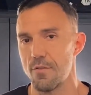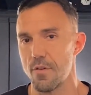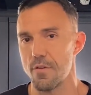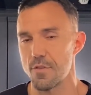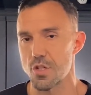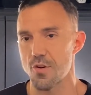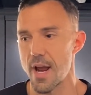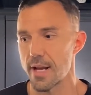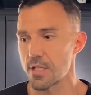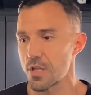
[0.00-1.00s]
of the
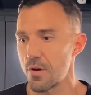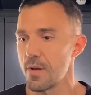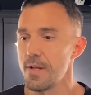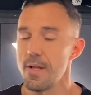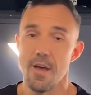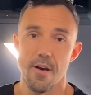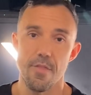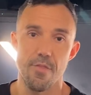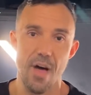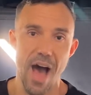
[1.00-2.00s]
training. So
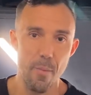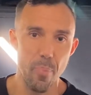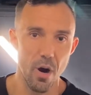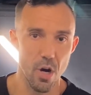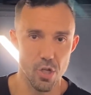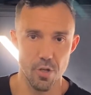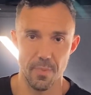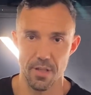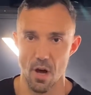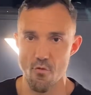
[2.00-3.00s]
that part should
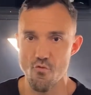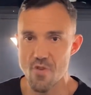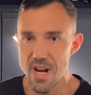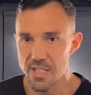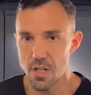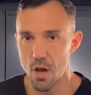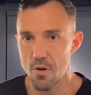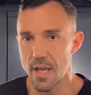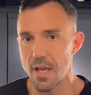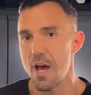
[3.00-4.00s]
be done really
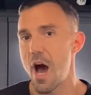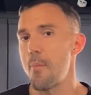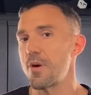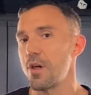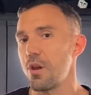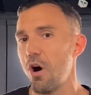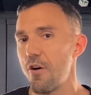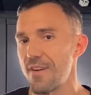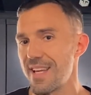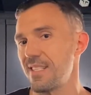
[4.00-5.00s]
slowly and with a lot
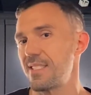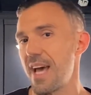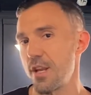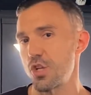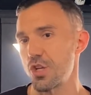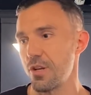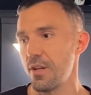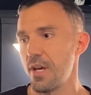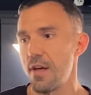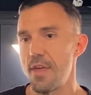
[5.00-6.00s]
of intention.
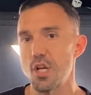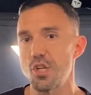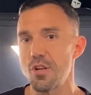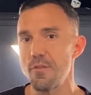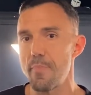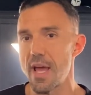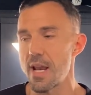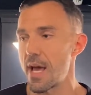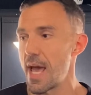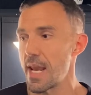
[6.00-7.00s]
There shouldn't
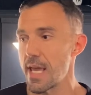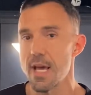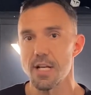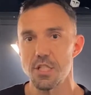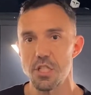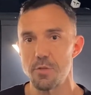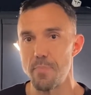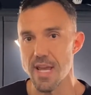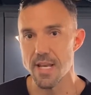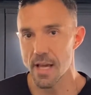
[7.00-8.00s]
be any
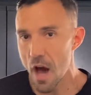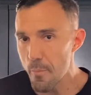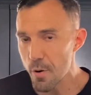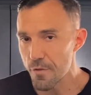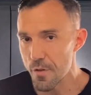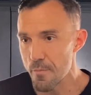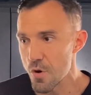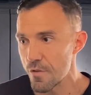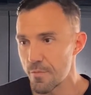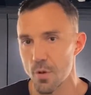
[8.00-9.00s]
speeding up of the
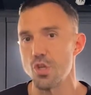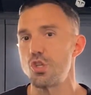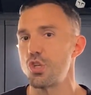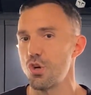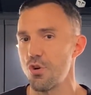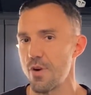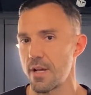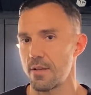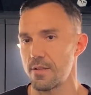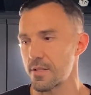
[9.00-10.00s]
movement
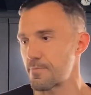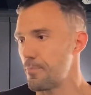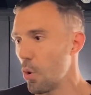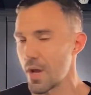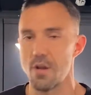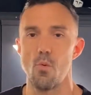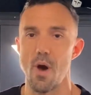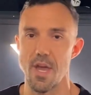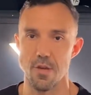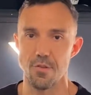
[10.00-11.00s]
during the point at where
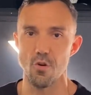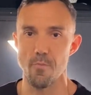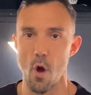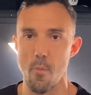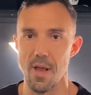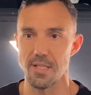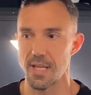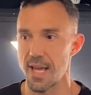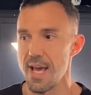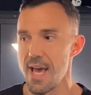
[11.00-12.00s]
you do
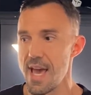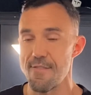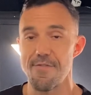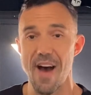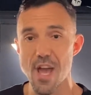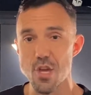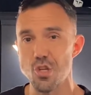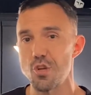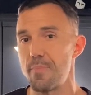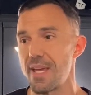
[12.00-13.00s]
mobility. In fact, you
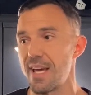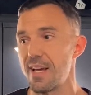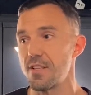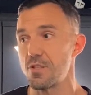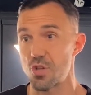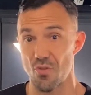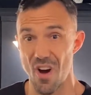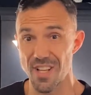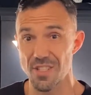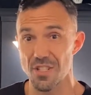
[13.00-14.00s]
should be
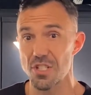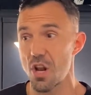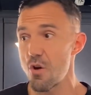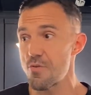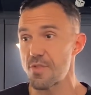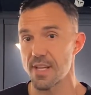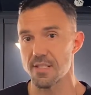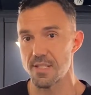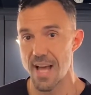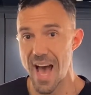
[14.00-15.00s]
trying to slow things
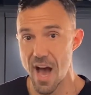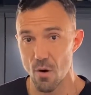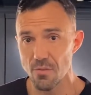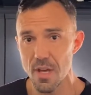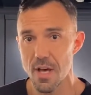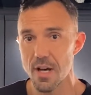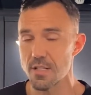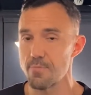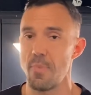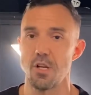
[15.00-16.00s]
down as
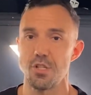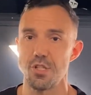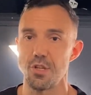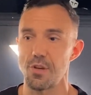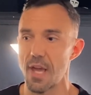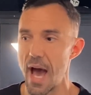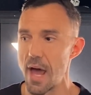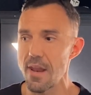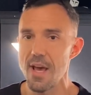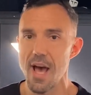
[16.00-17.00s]
much as you
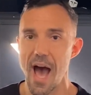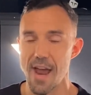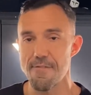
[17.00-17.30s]
can and